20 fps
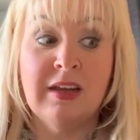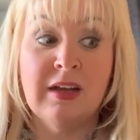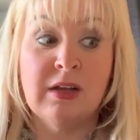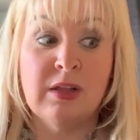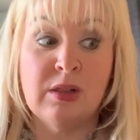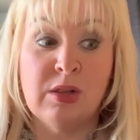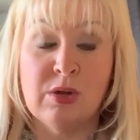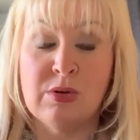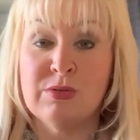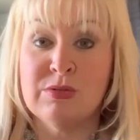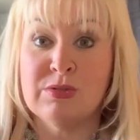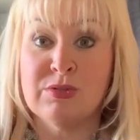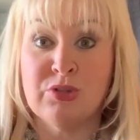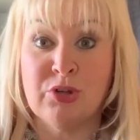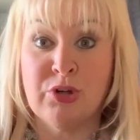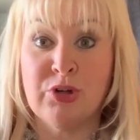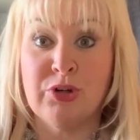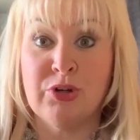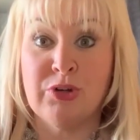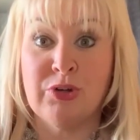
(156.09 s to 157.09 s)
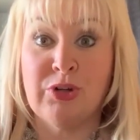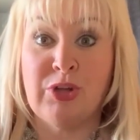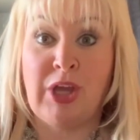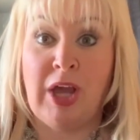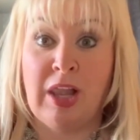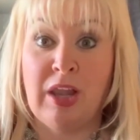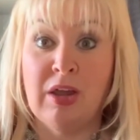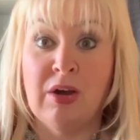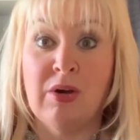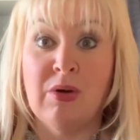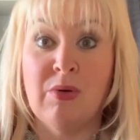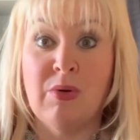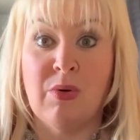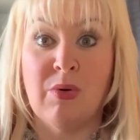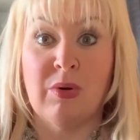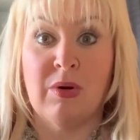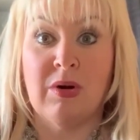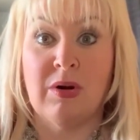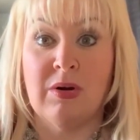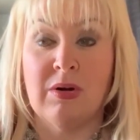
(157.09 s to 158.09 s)
clothes turn yellow
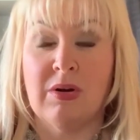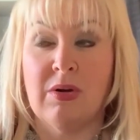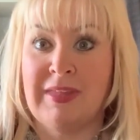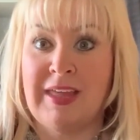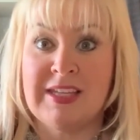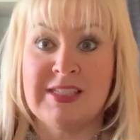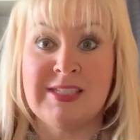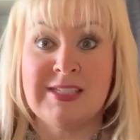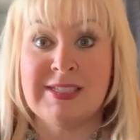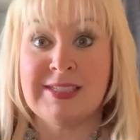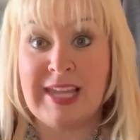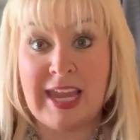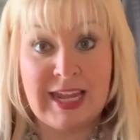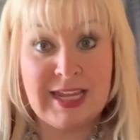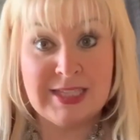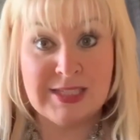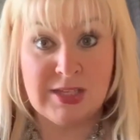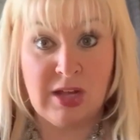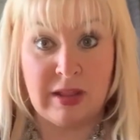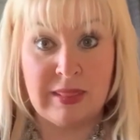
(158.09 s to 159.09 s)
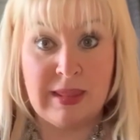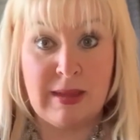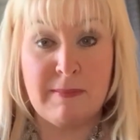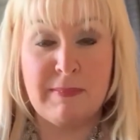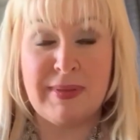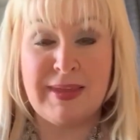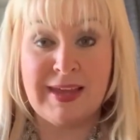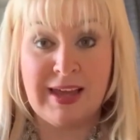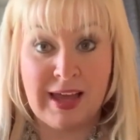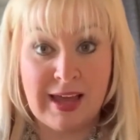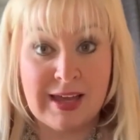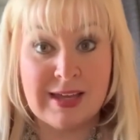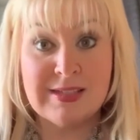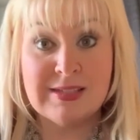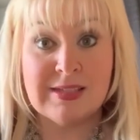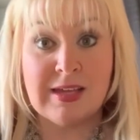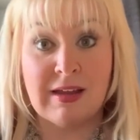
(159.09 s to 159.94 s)
or get stains on them because